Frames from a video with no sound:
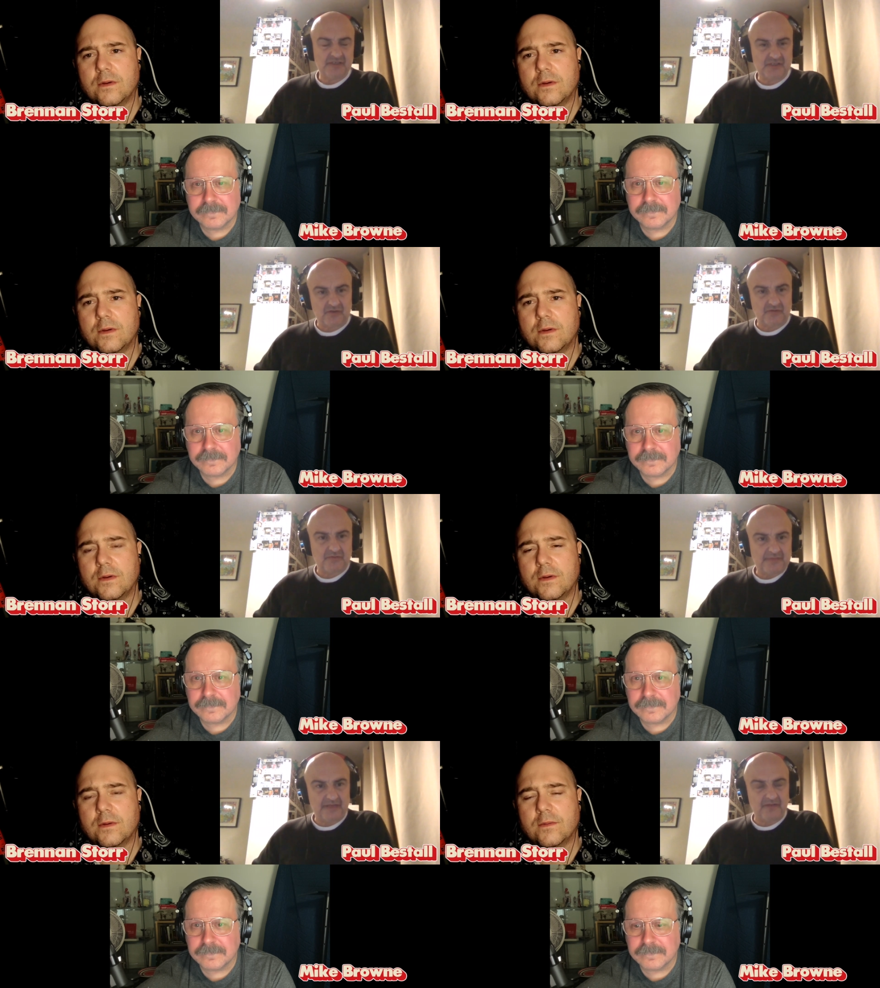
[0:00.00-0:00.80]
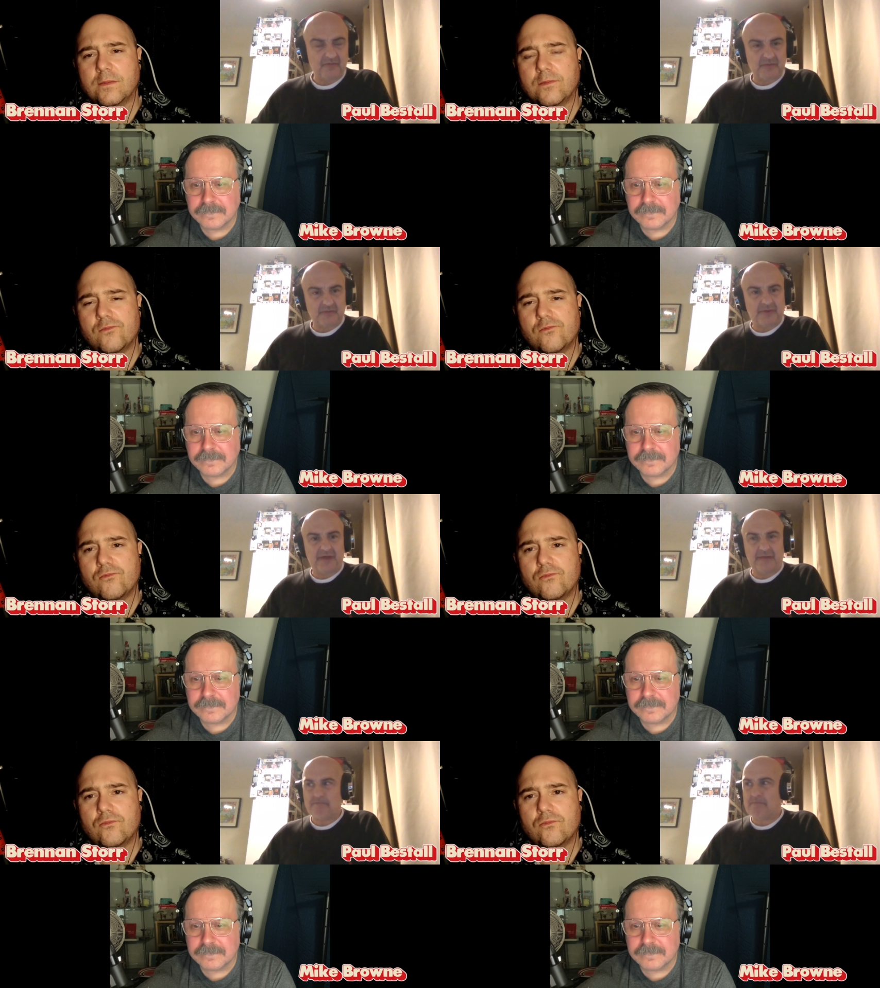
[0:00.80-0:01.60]
Speaker 1: So either when
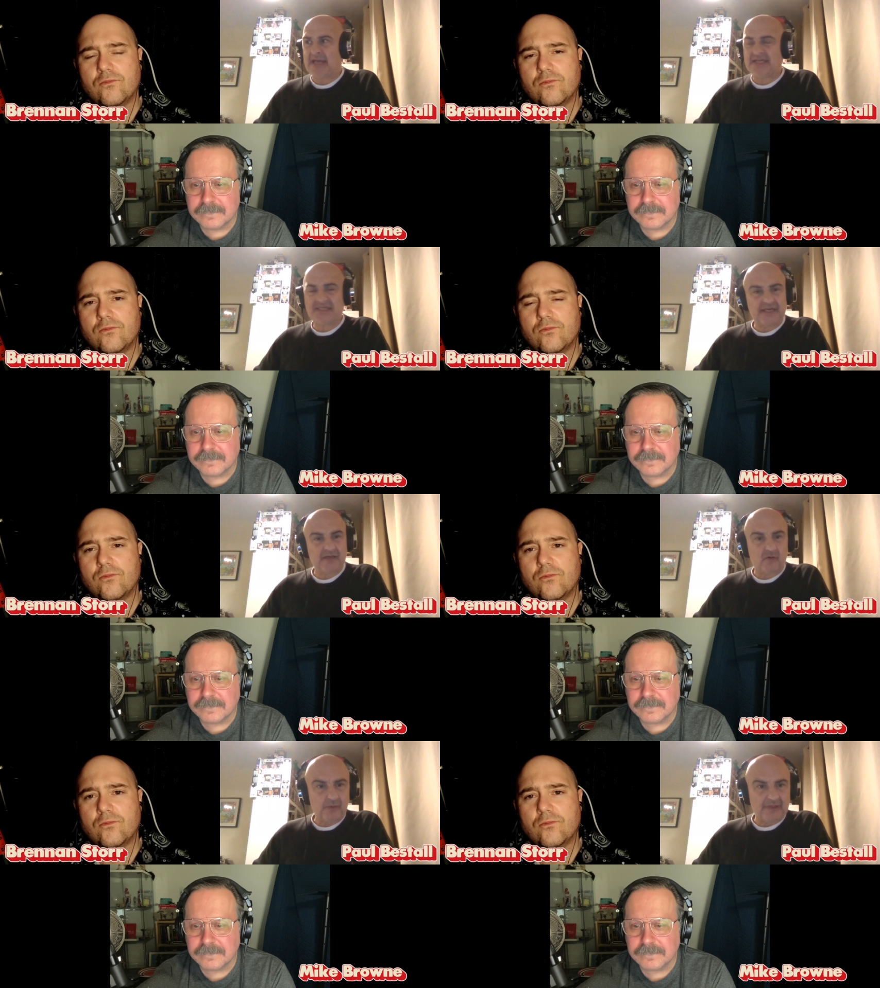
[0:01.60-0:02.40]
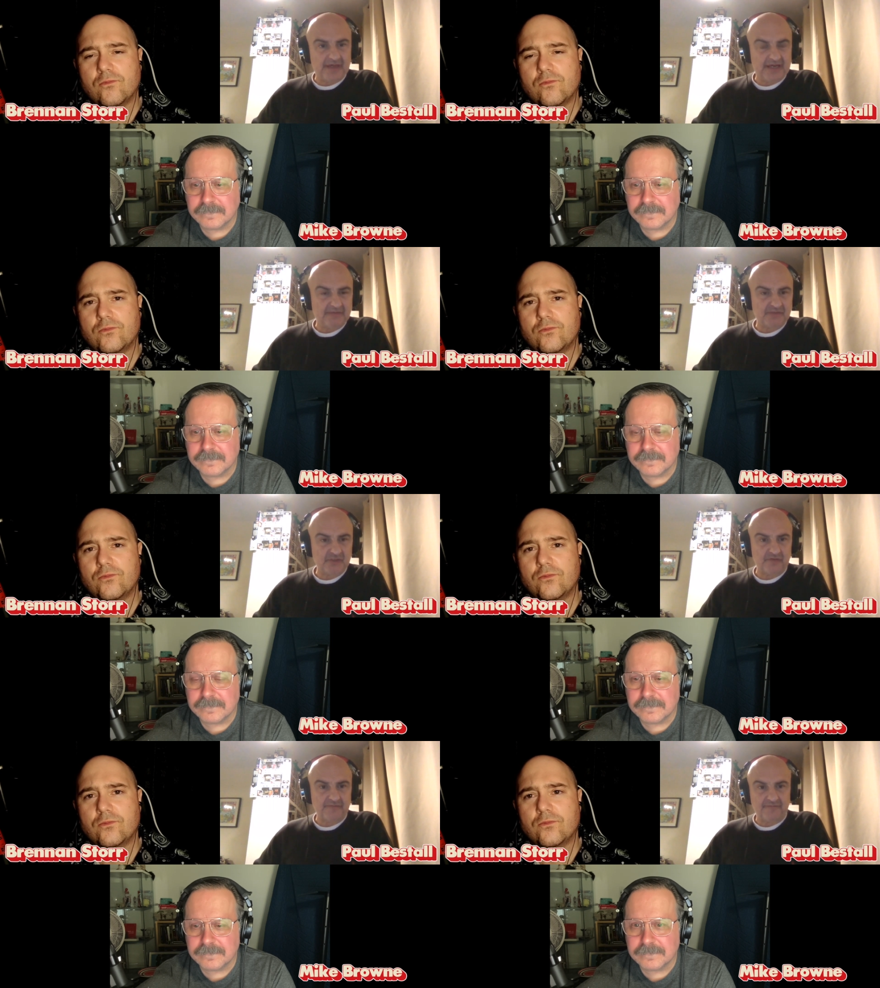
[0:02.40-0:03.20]
they're mating or when they're
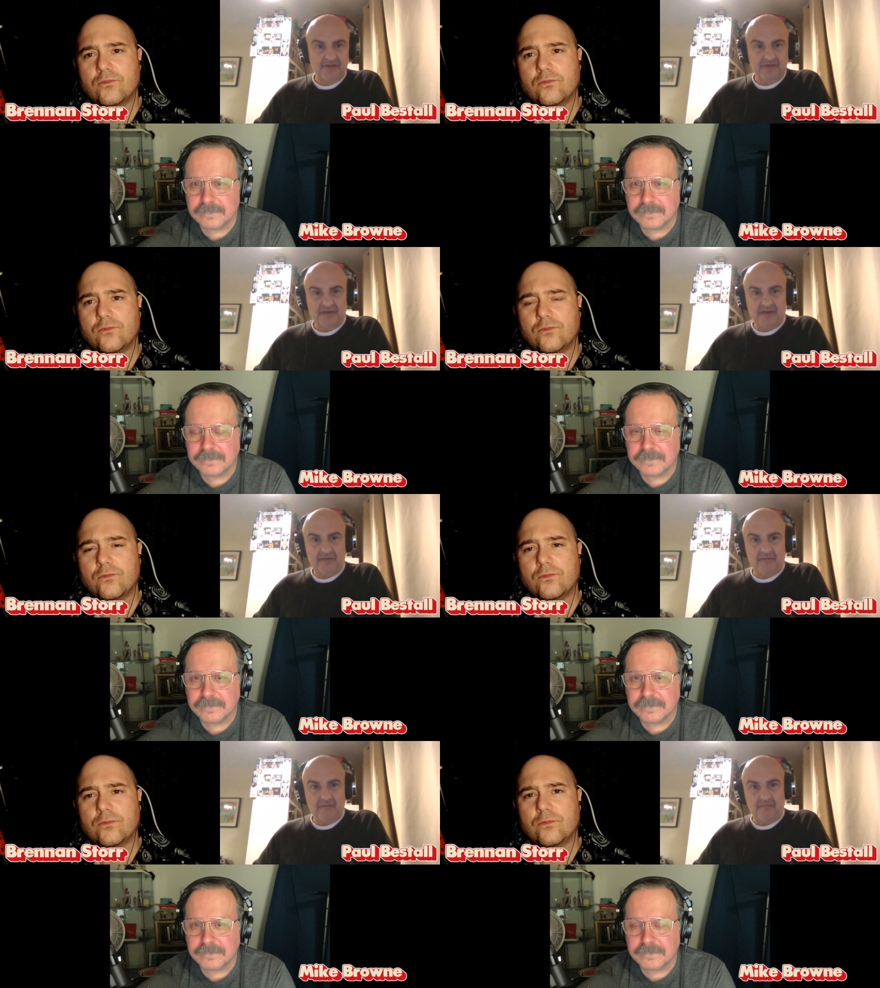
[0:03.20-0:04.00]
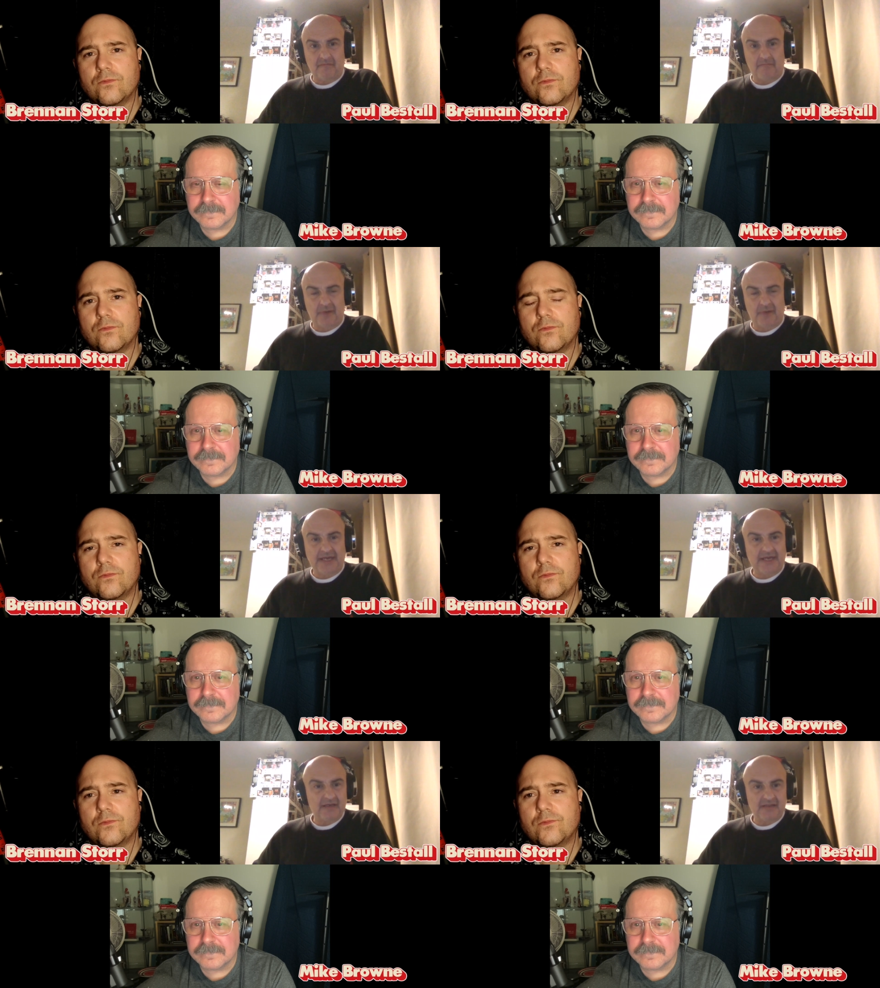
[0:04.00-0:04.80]
sort of
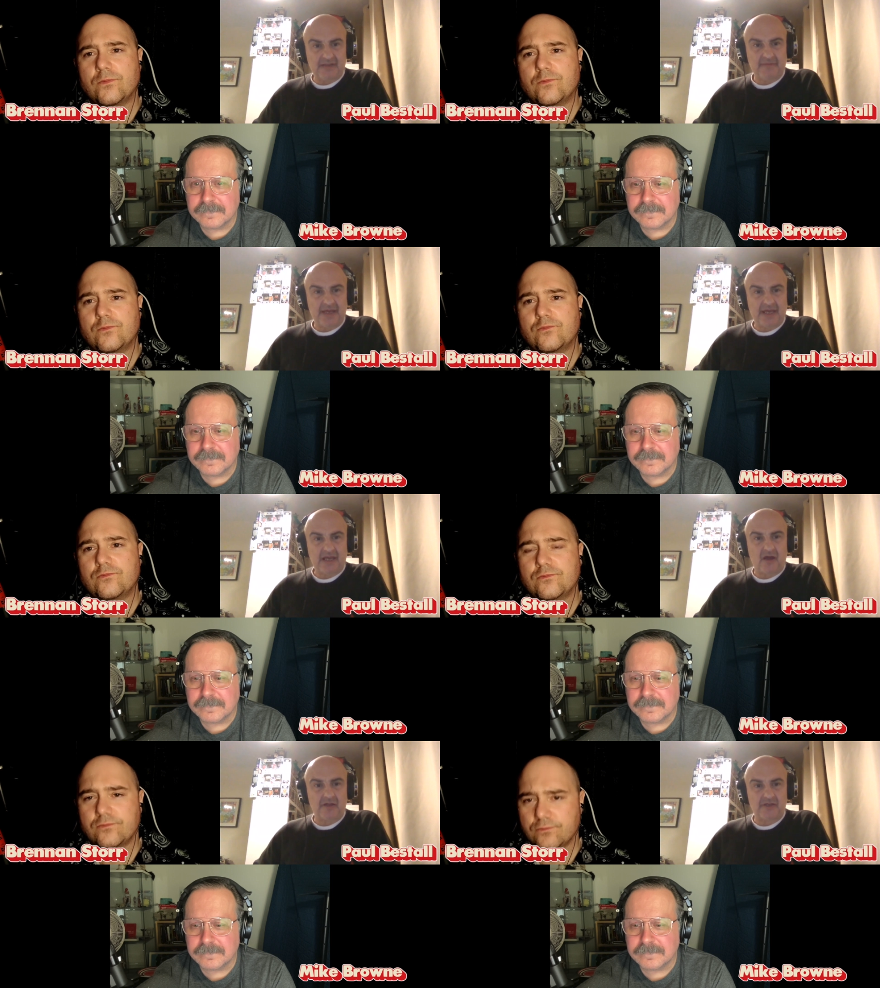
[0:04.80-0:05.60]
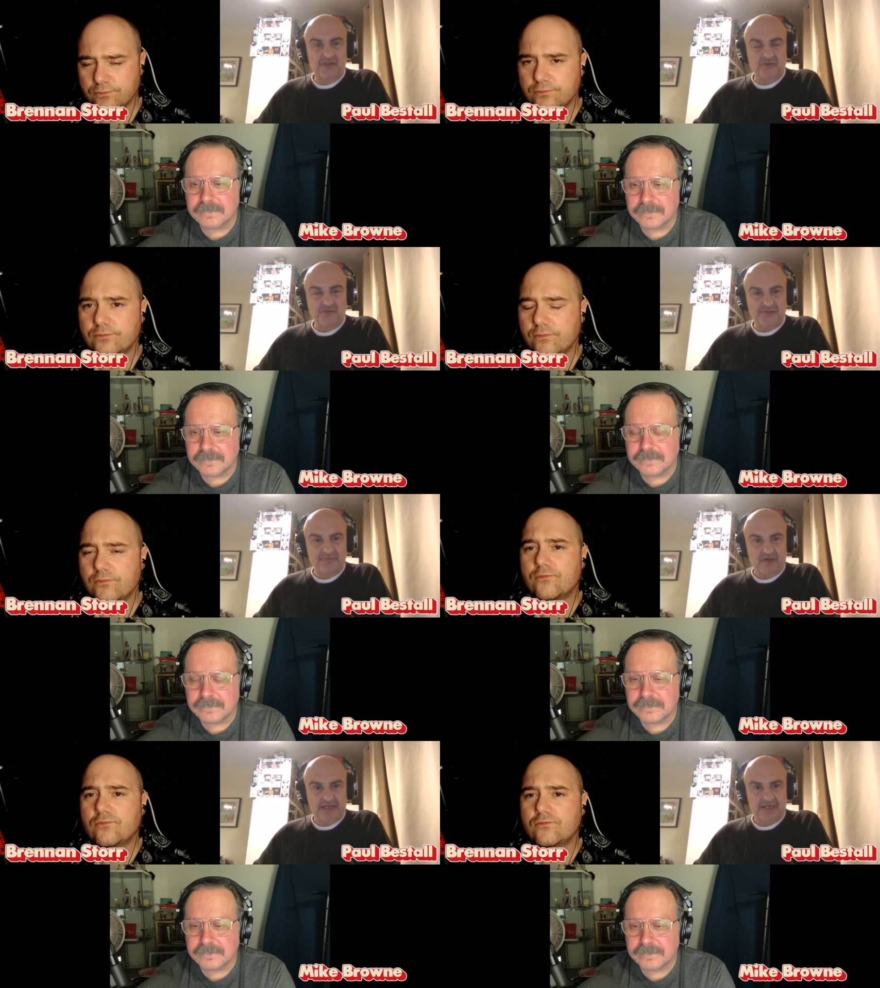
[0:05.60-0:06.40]
playing, they make tons of
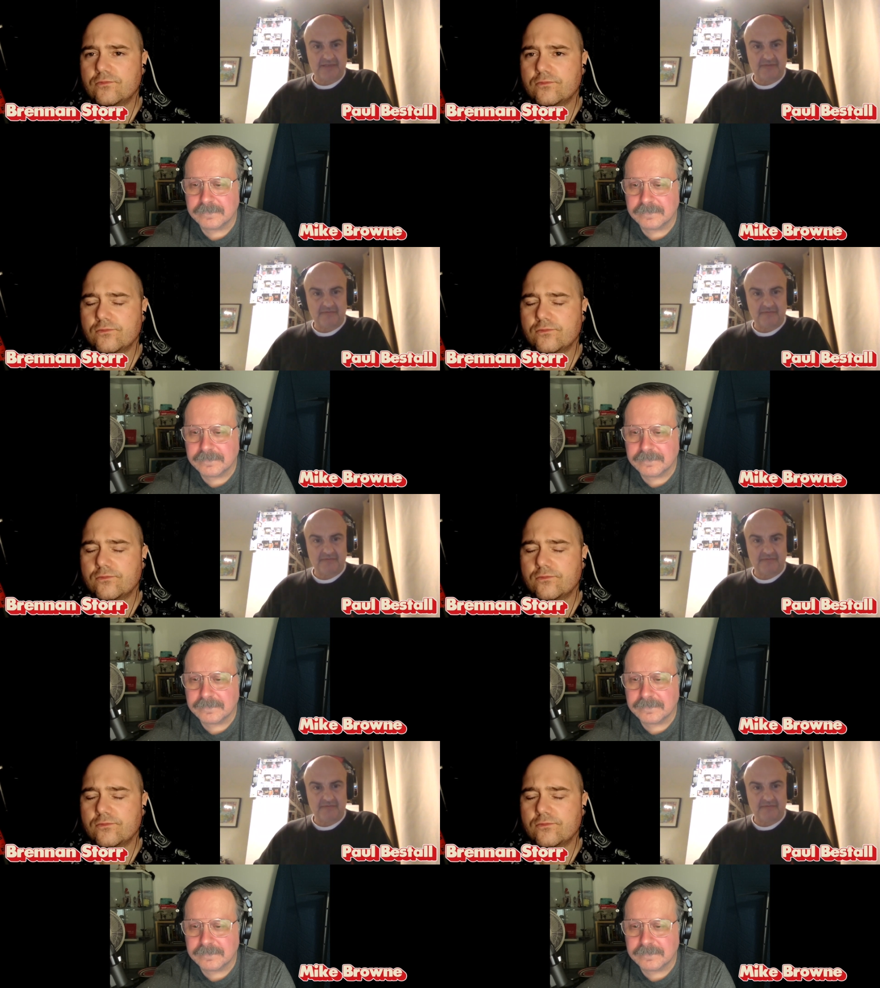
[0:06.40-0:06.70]
racket.